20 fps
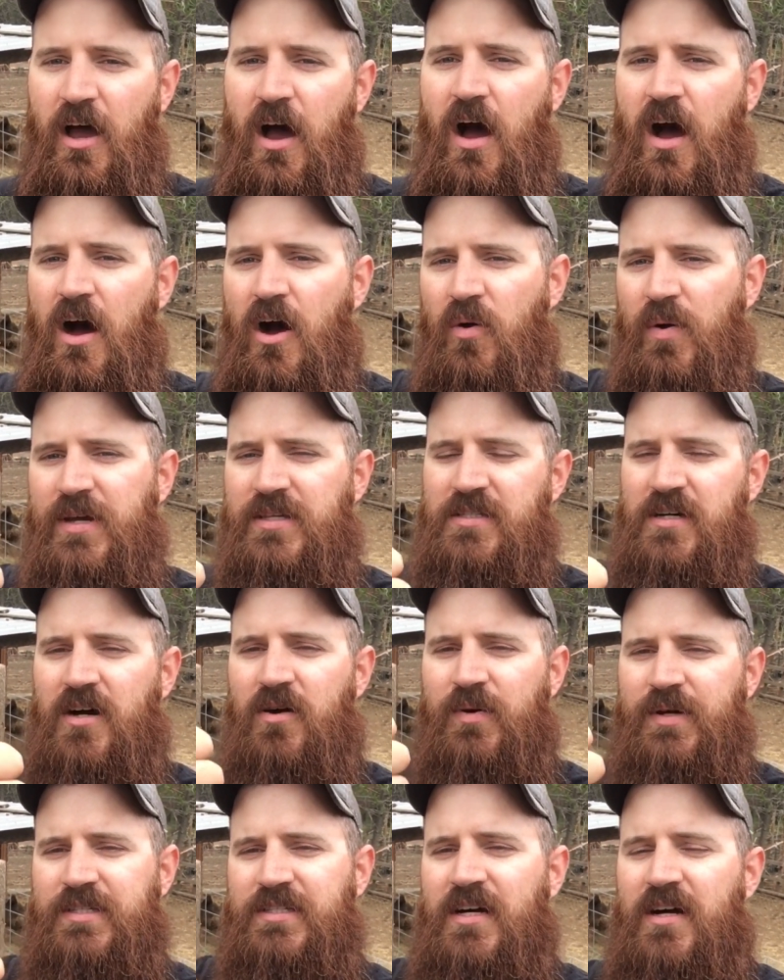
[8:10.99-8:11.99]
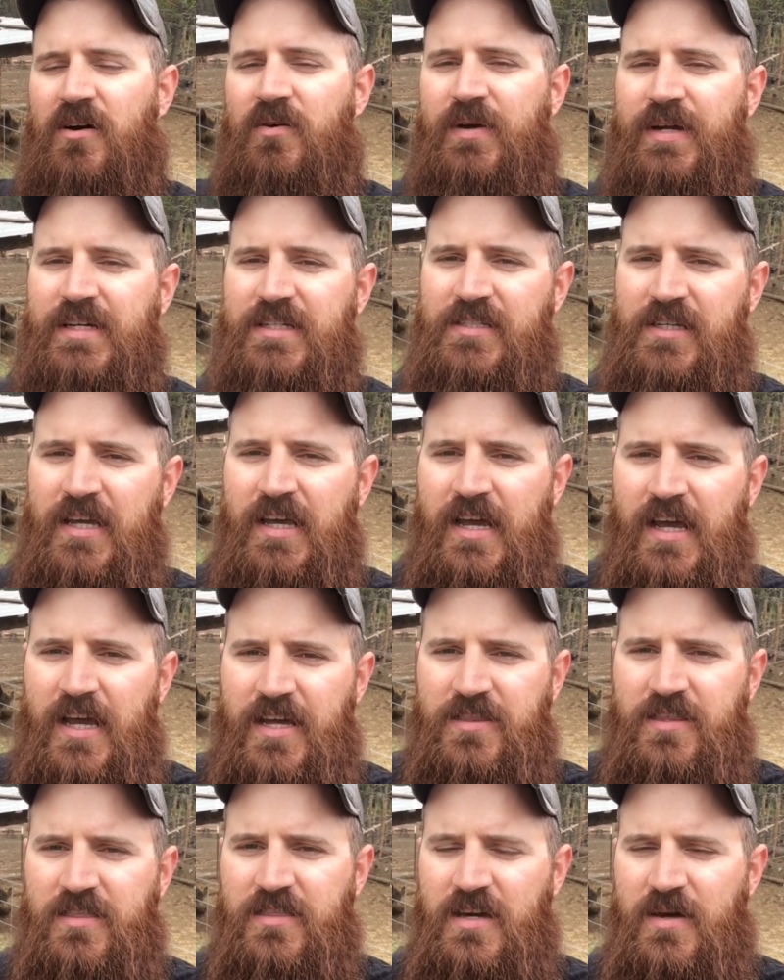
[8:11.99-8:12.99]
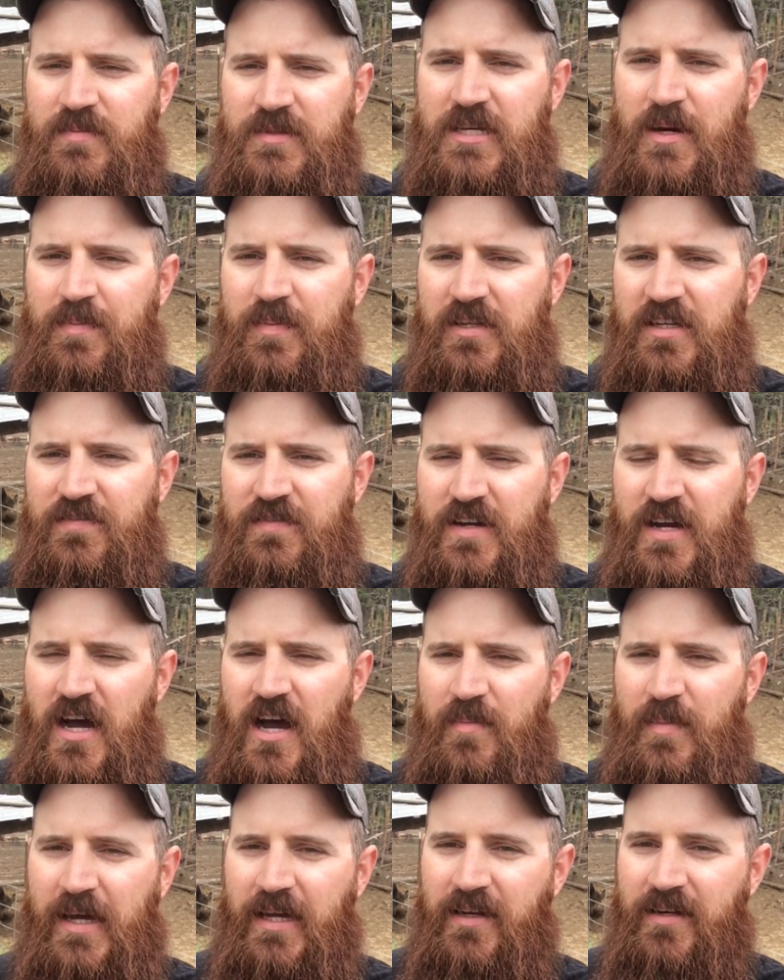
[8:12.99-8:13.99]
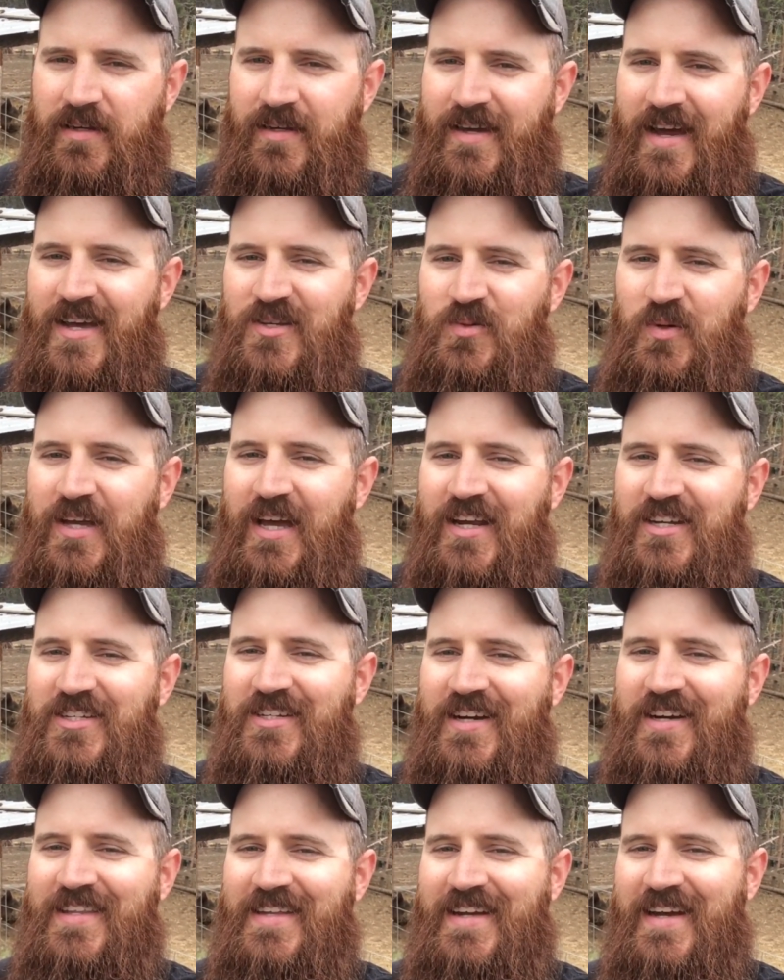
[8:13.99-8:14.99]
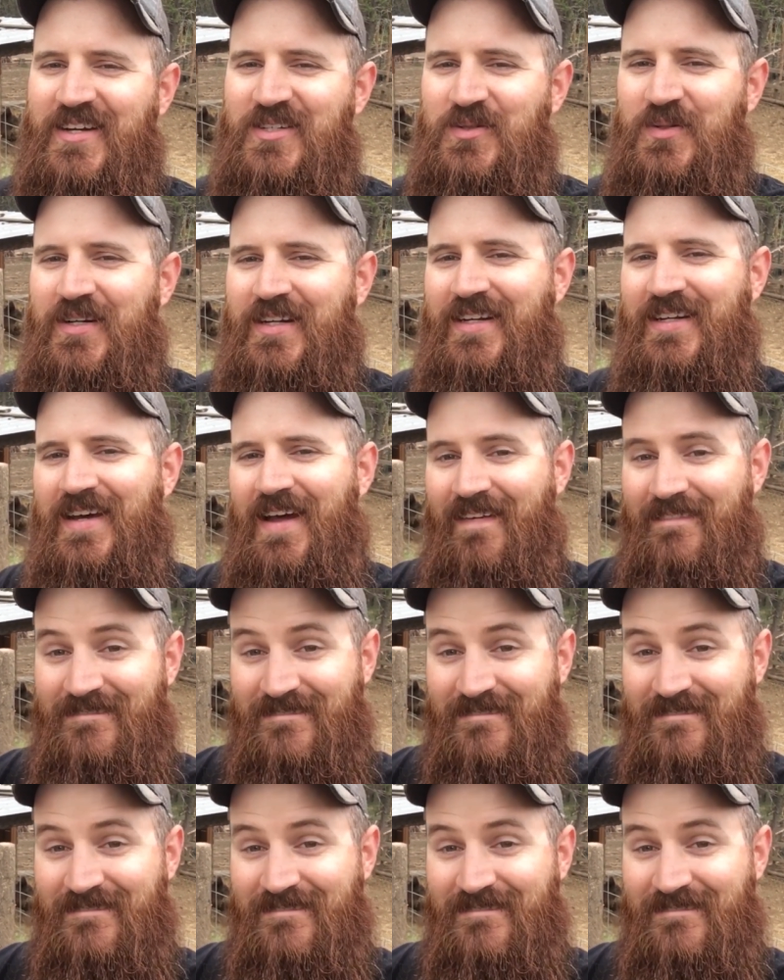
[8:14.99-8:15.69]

Always, always, always hit the thumbs up and leave a comment. Guys, we'll catch you on the next one.